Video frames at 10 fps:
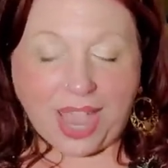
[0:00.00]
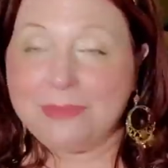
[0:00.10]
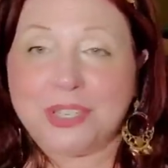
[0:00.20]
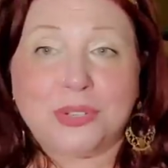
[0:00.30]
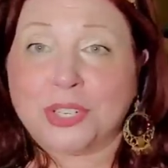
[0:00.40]

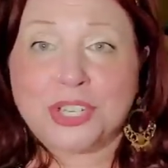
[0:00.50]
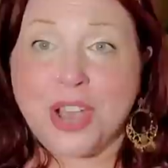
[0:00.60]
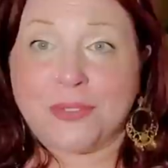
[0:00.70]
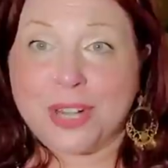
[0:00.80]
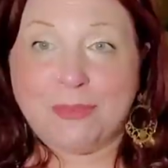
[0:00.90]
I'm sure
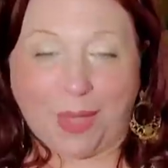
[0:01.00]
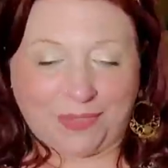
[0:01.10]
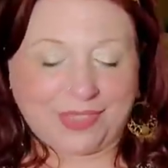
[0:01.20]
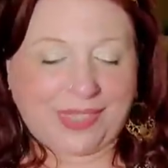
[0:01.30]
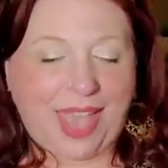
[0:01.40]
she already
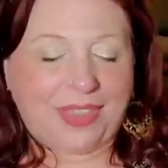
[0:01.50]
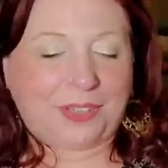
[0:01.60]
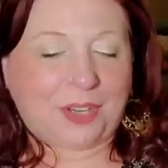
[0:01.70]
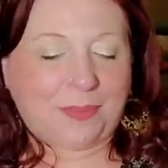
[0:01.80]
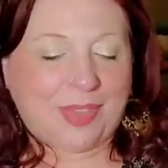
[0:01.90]
bought this
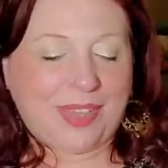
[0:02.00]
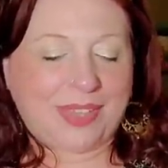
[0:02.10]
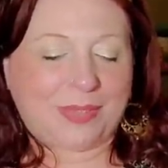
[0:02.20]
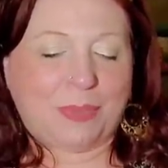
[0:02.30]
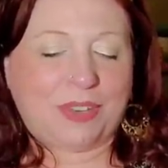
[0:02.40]
calendar
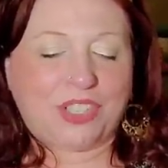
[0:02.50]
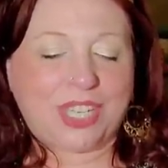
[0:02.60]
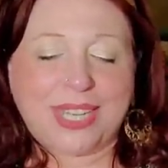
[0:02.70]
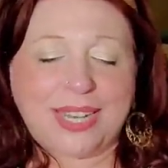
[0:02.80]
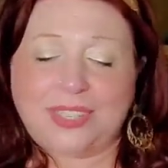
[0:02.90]
because, but if
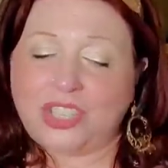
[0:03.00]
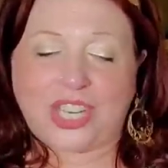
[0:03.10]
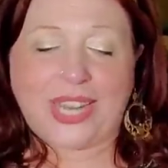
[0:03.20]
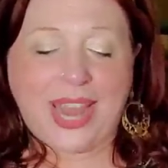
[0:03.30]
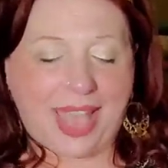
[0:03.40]
she didn't,
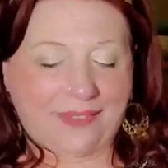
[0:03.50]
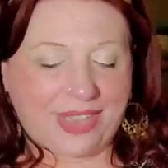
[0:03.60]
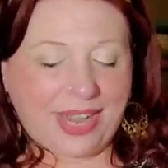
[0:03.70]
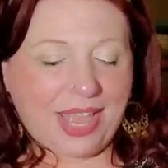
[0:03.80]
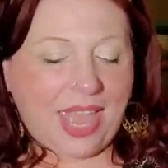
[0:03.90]
she can
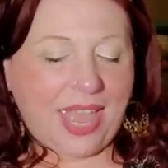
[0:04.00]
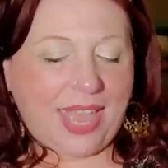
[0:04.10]
have it.